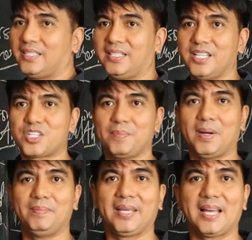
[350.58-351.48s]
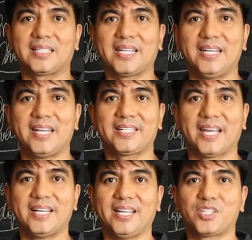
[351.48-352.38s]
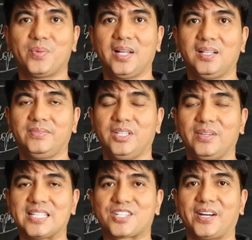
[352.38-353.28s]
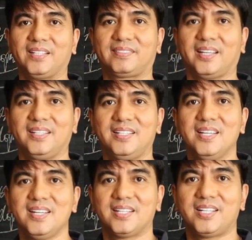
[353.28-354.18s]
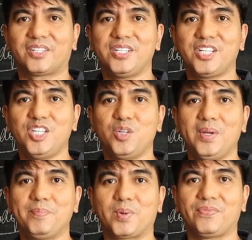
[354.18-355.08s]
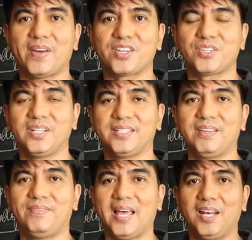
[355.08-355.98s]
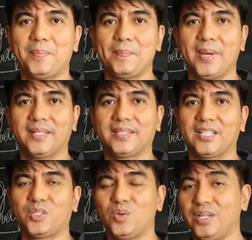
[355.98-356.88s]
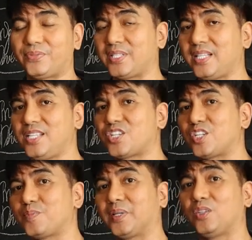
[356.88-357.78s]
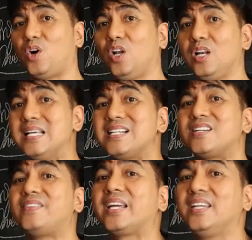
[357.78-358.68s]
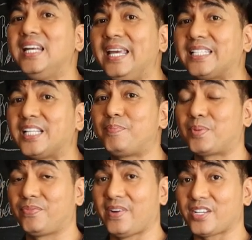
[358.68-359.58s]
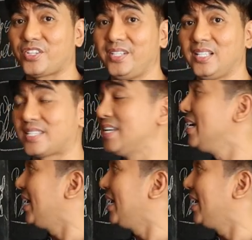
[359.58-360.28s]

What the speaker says: This Republic Act 10912, strengthened the continuing professional development, not only for teachers, but all regulated professionals.